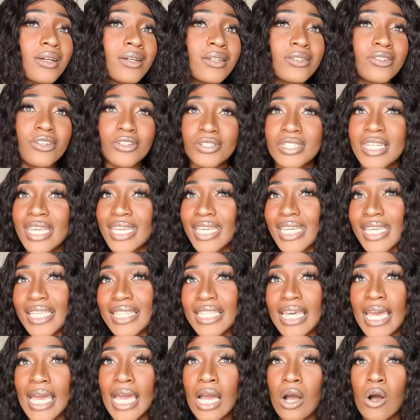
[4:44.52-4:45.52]
you're taking
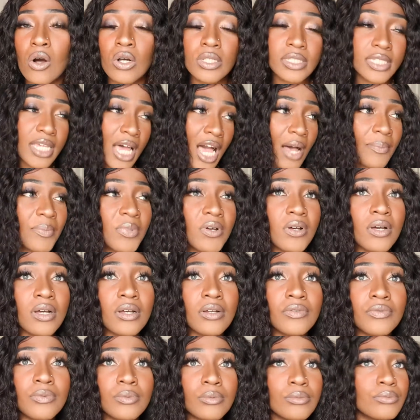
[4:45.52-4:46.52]
that on top
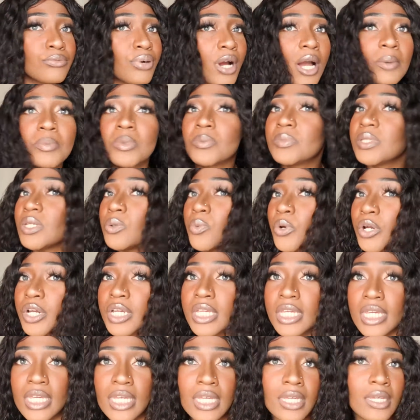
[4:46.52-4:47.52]
of probably
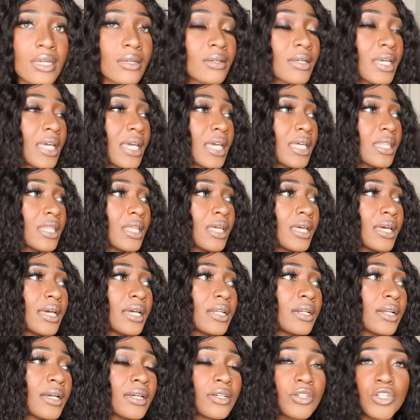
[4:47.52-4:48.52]
working, and
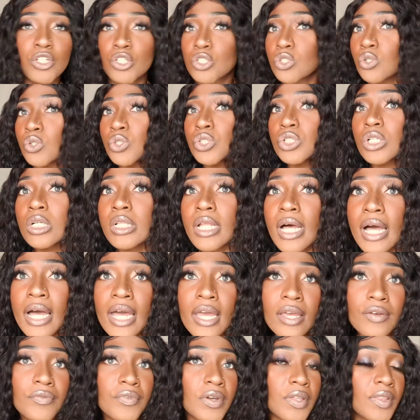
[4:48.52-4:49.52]
then your social
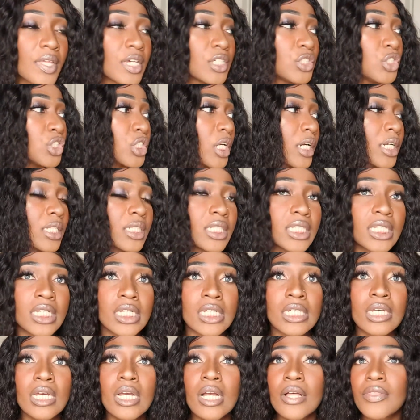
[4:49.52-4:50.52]
life, and then
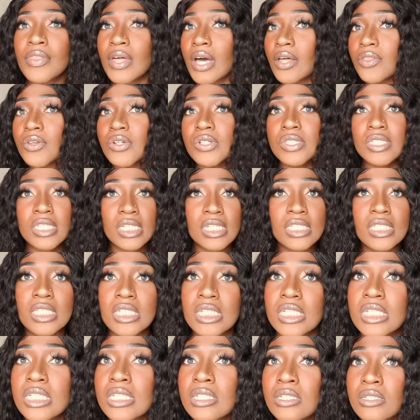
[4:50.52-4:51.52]
juggling the other
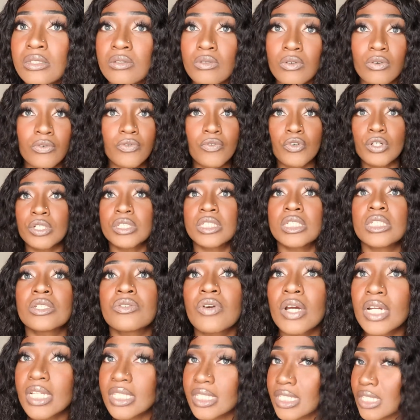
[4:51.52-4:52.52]
16 or 14
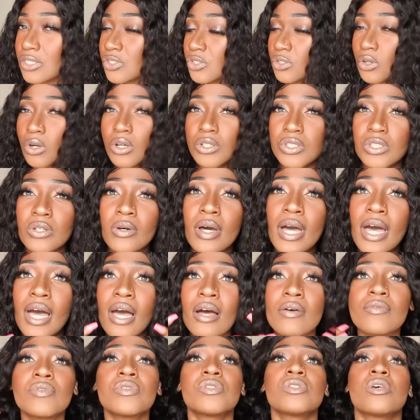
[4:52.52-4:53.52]
credits that you also
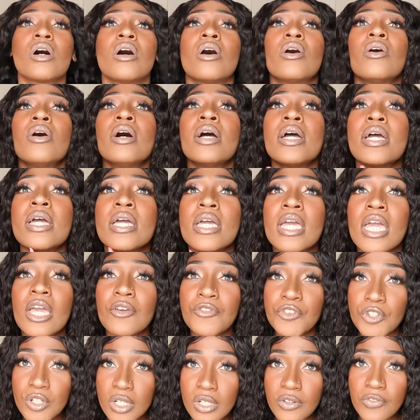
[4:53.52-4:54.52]
have. So
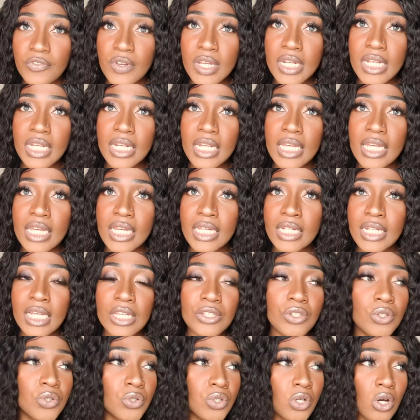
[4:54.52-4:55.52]
if you could fit it in
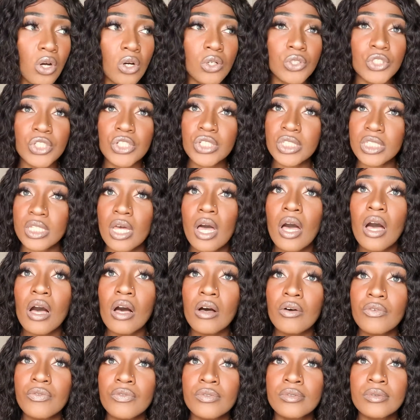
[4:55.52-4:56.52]
and you know
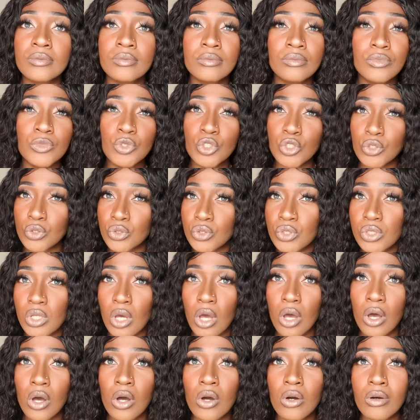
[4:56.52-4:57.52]
yourself, do
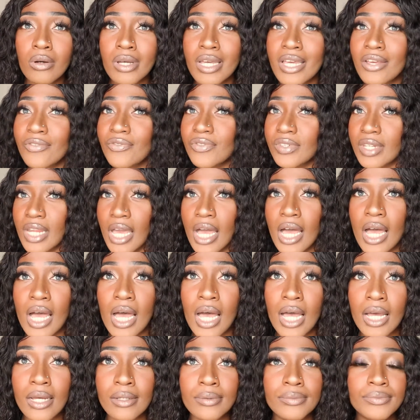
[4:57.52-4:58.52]
so. If
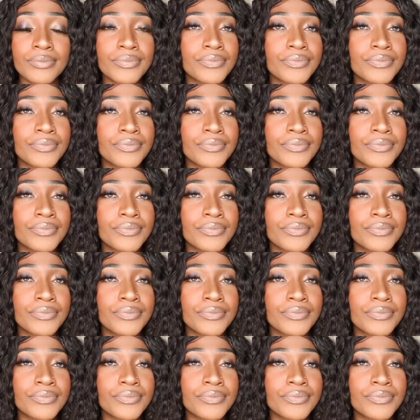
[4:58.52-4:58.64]
not,